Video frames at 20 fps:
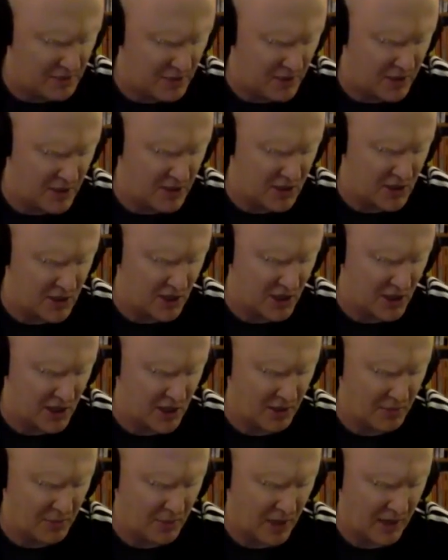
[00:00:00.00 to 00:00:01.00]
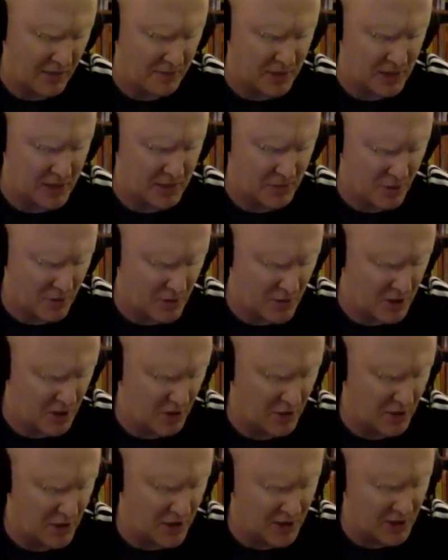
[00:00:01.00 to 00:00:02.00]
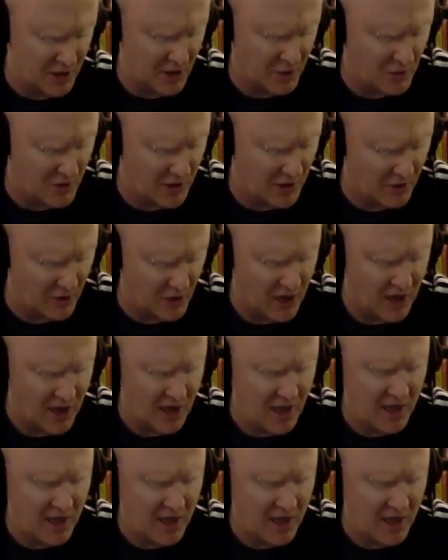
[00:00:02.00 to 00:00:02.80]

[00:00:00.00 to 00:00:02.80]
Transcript: but you stick it in a pipe and smoke it or eat it or whatever.